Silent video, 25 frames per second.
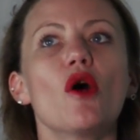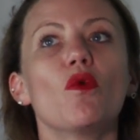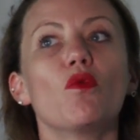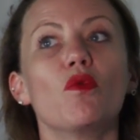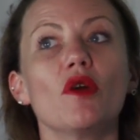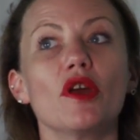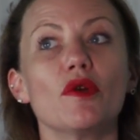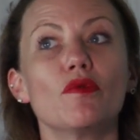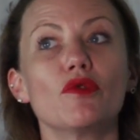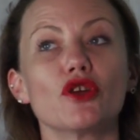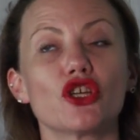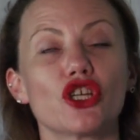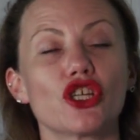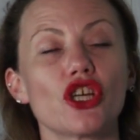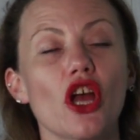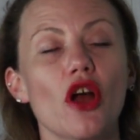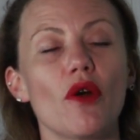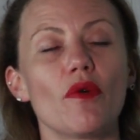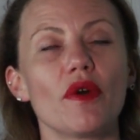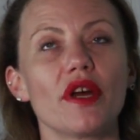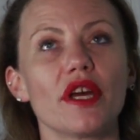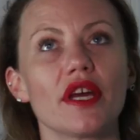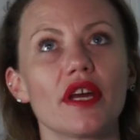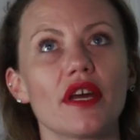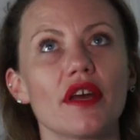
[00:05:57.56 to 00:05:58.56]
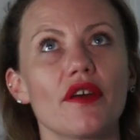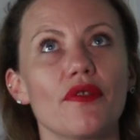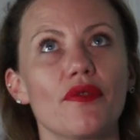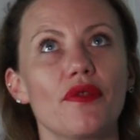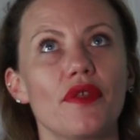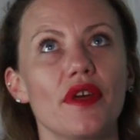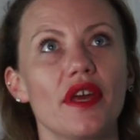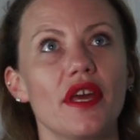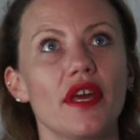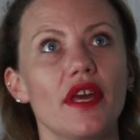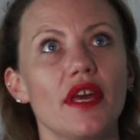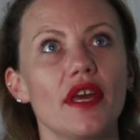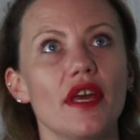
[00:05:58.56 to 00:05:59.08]
We were showing
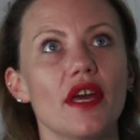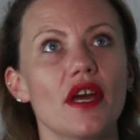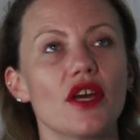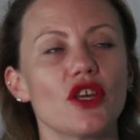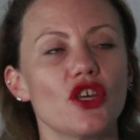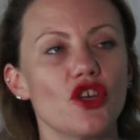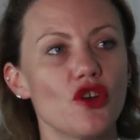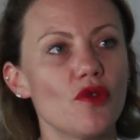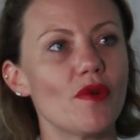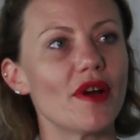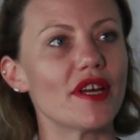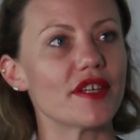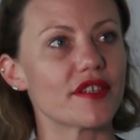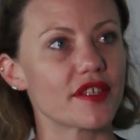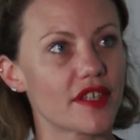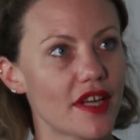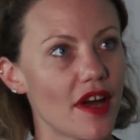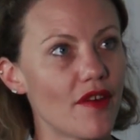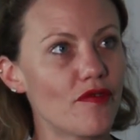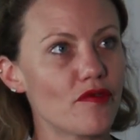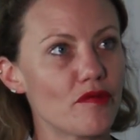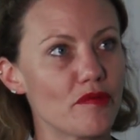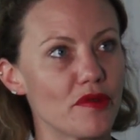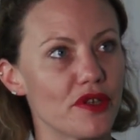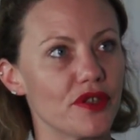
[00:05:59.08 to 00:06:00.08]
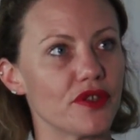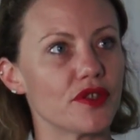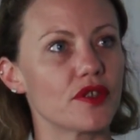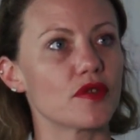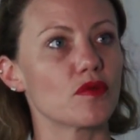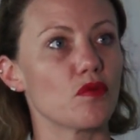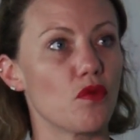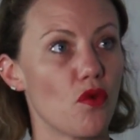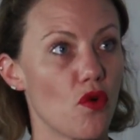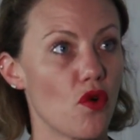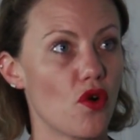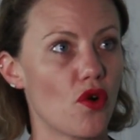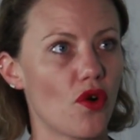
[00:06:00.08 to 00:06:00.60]
the US
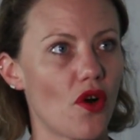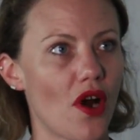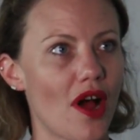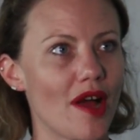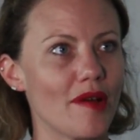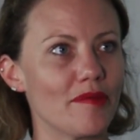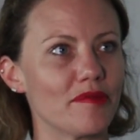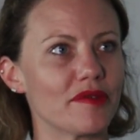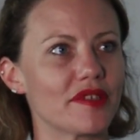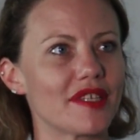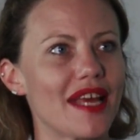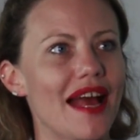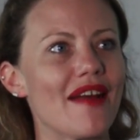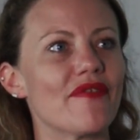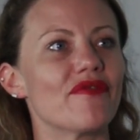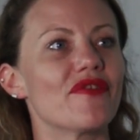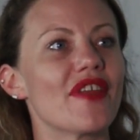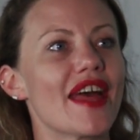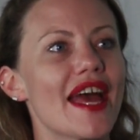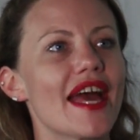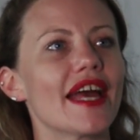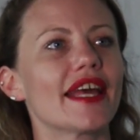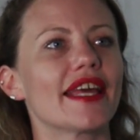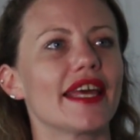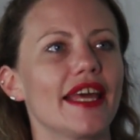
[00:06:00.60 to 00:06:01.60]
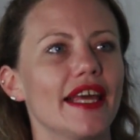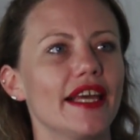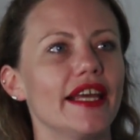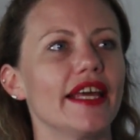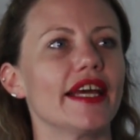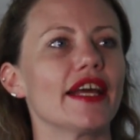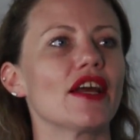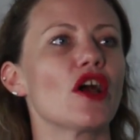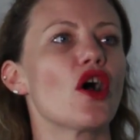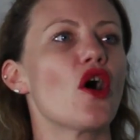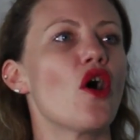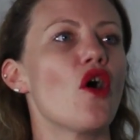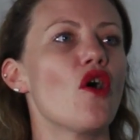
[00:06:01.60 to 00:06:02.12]
government's war crimes and their
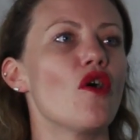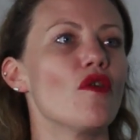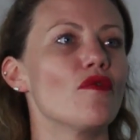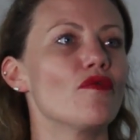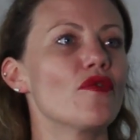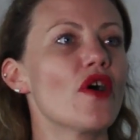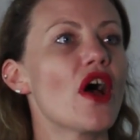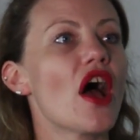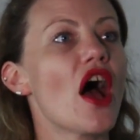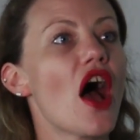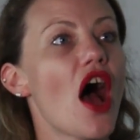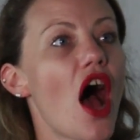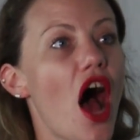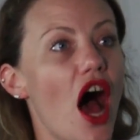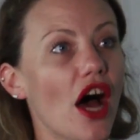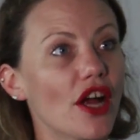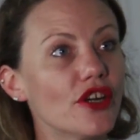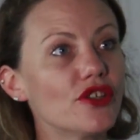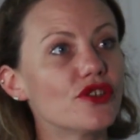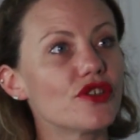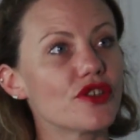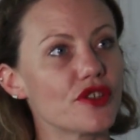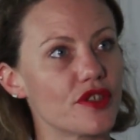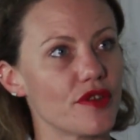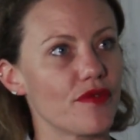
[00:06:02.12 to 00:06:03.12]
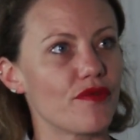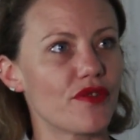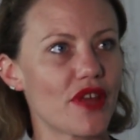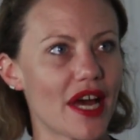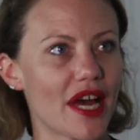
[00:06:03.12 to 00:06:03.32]
killing of hundreds of